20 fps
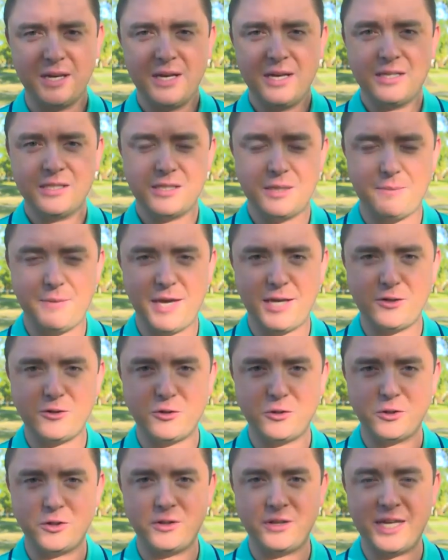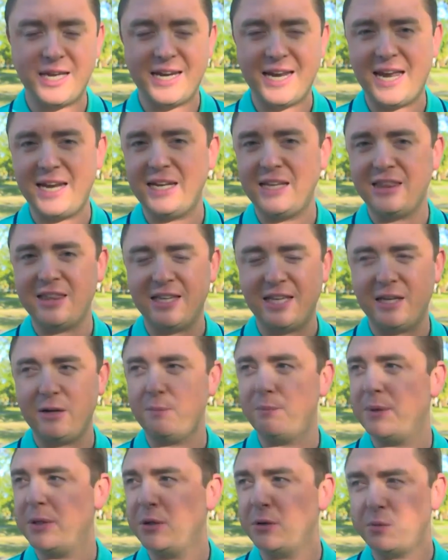to make sure that anything
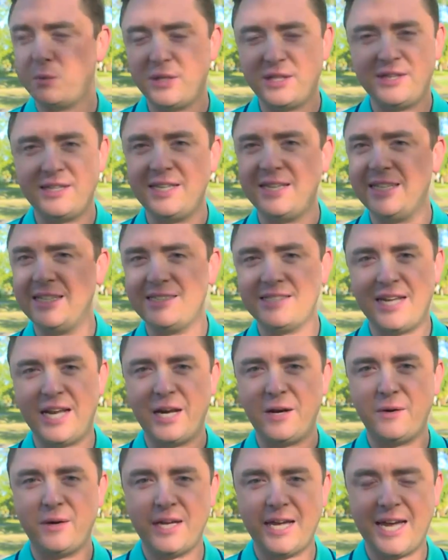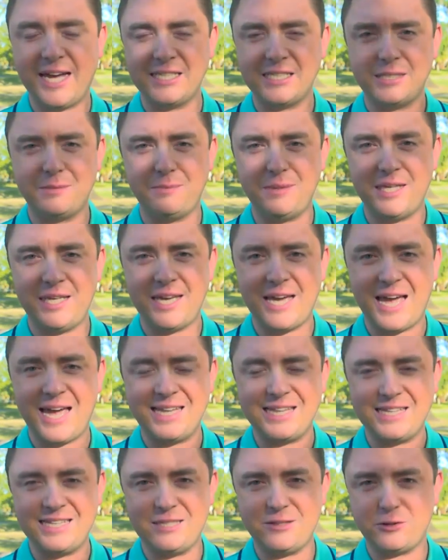built within this area has to be
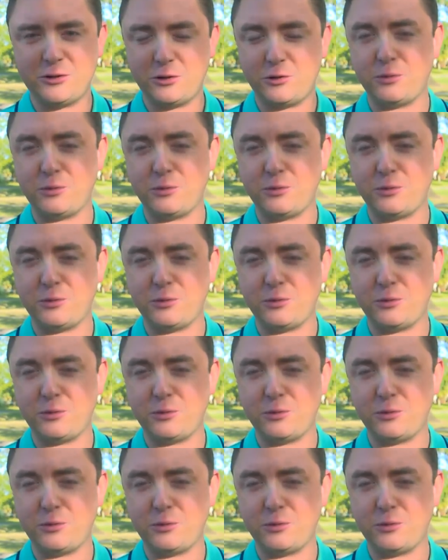at least